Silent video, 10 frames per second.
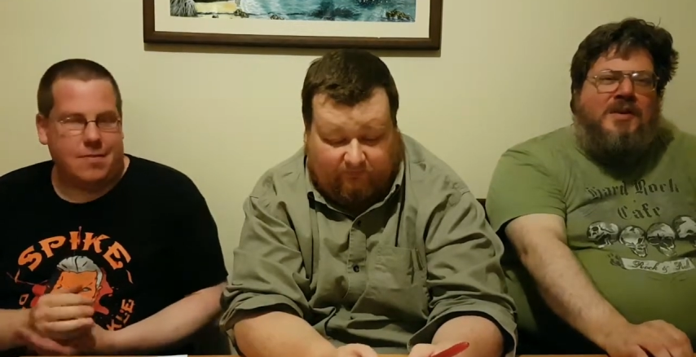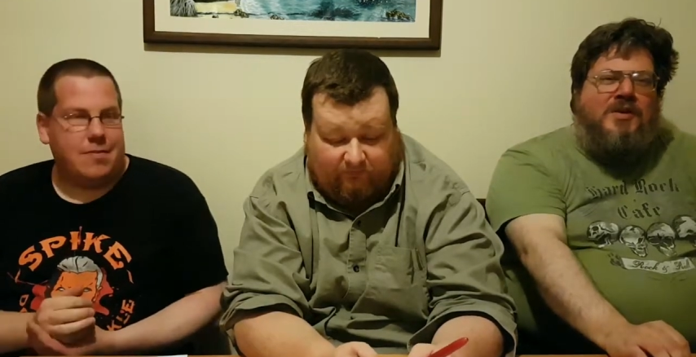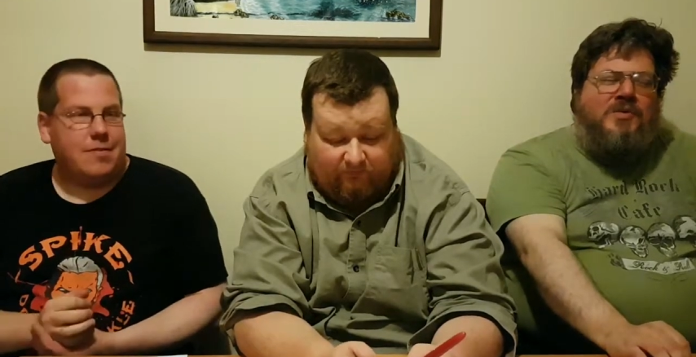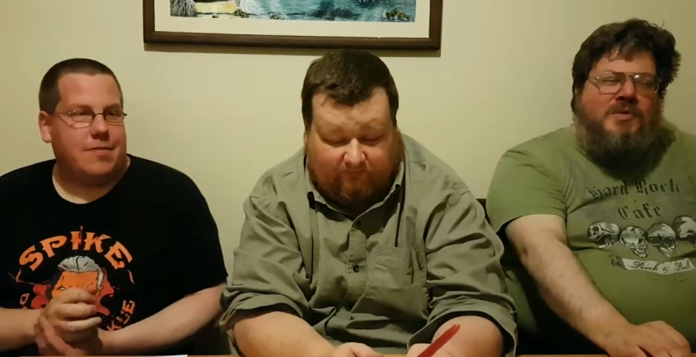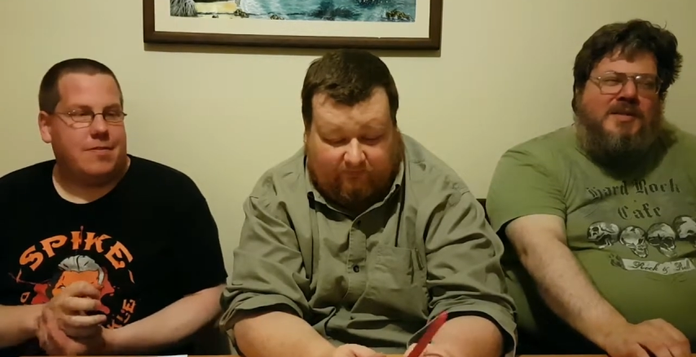
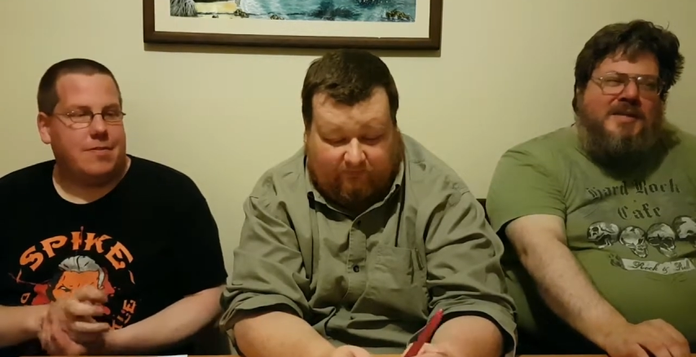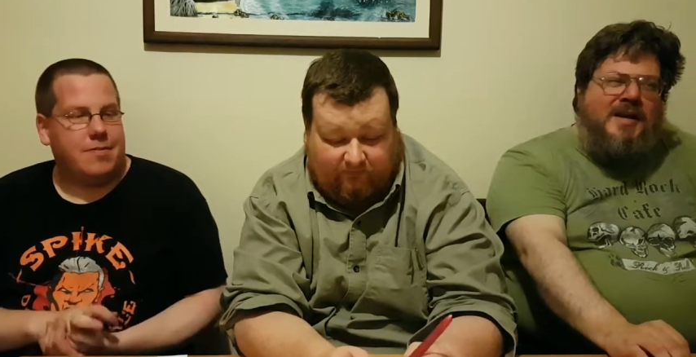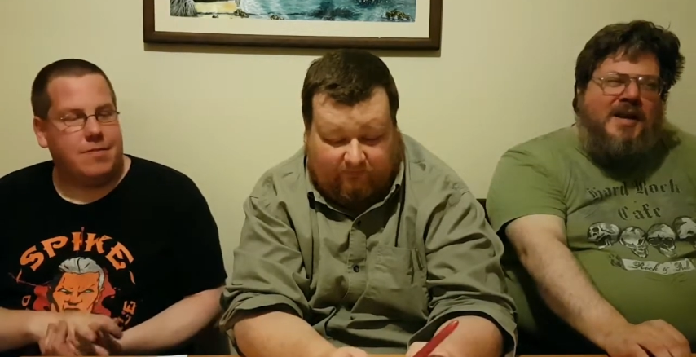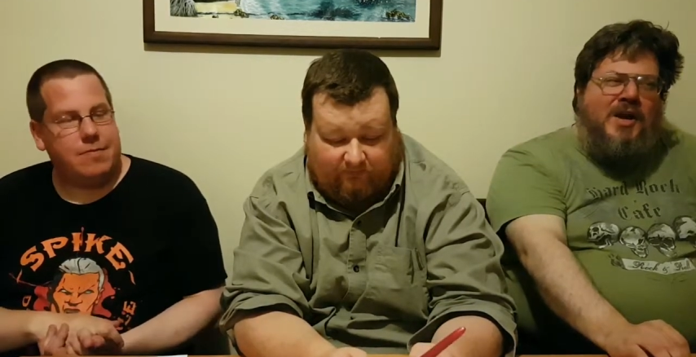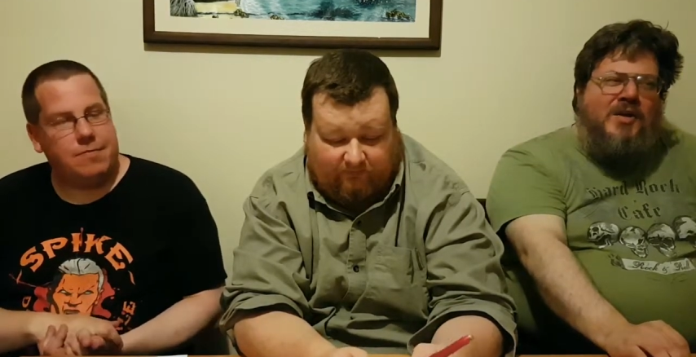Speaker 1: you can
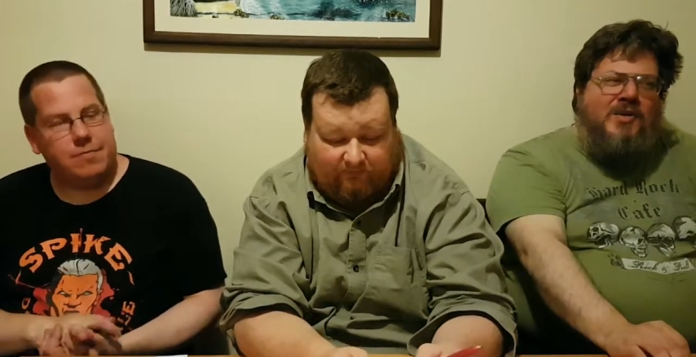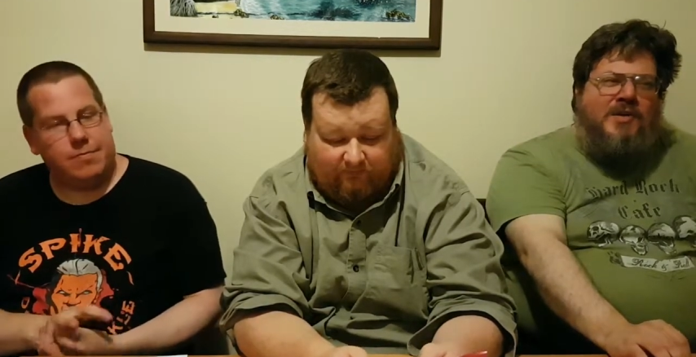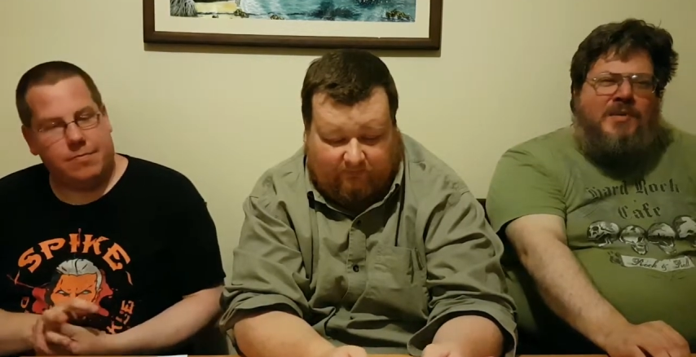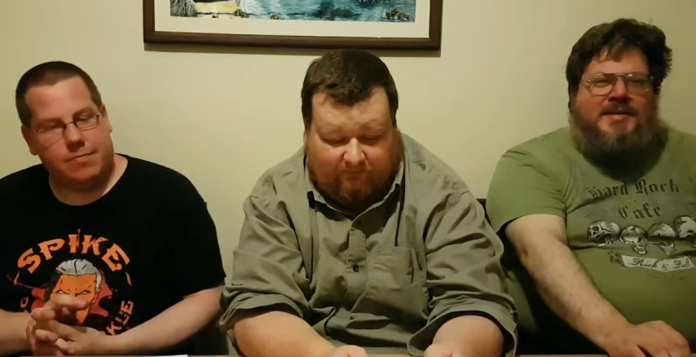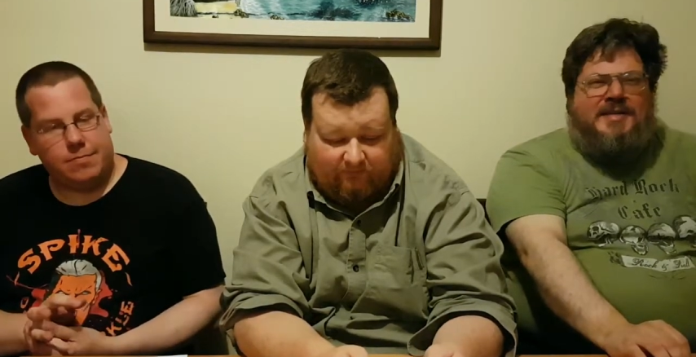not
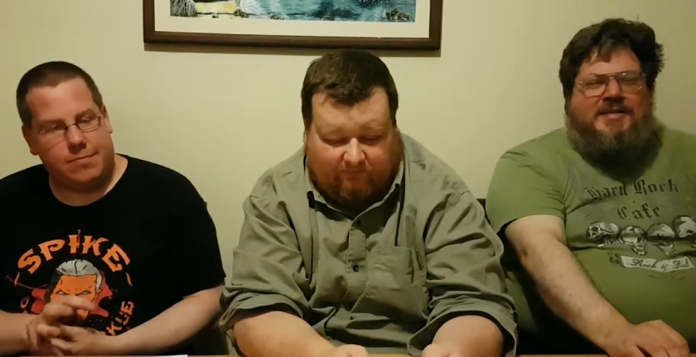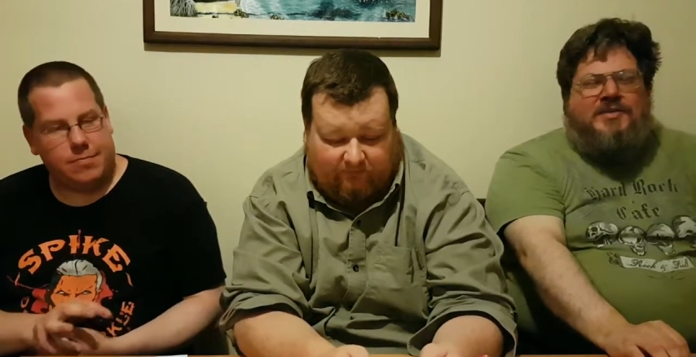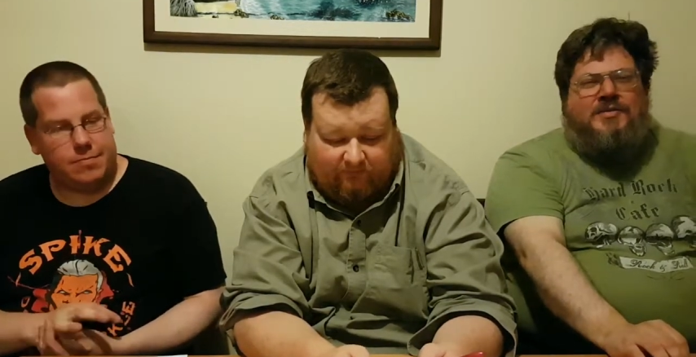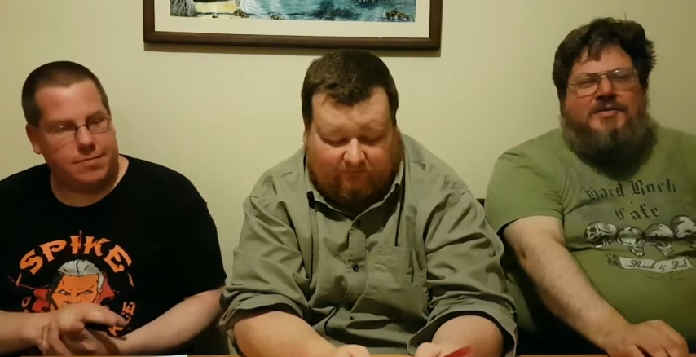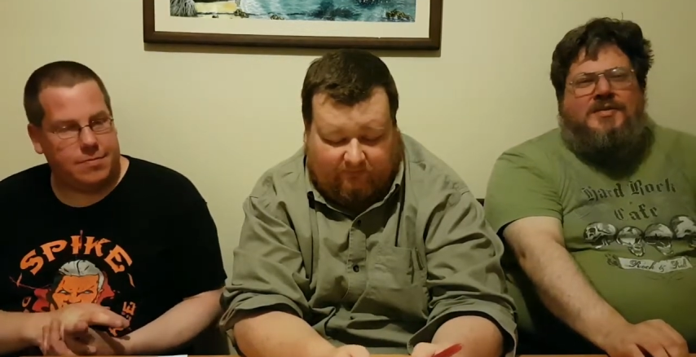quite take the
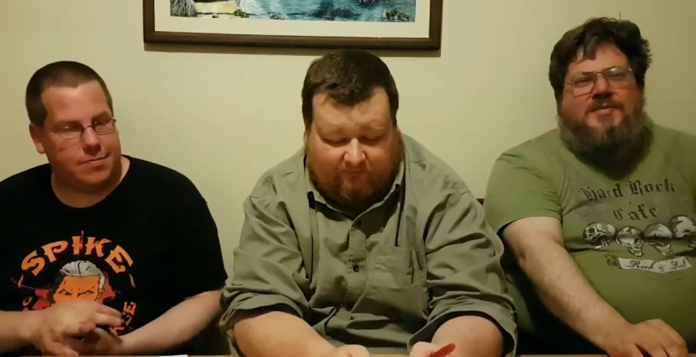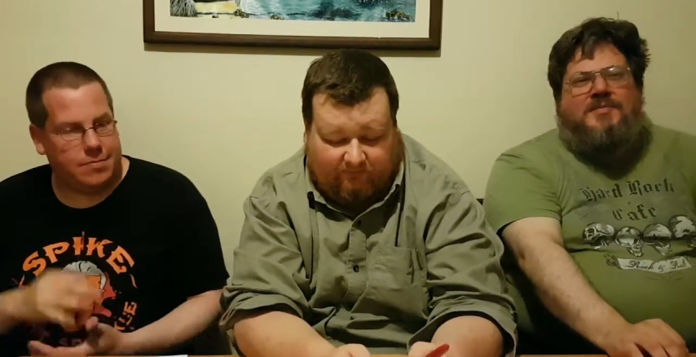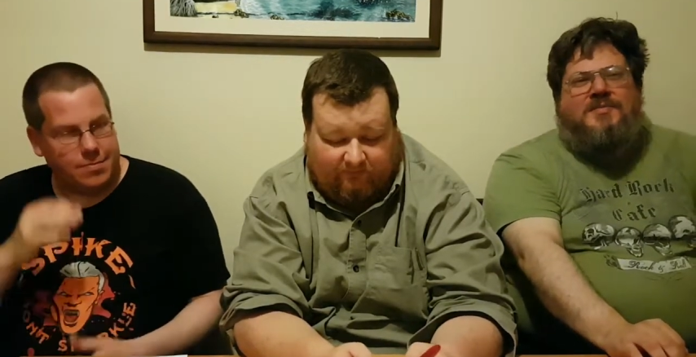turns.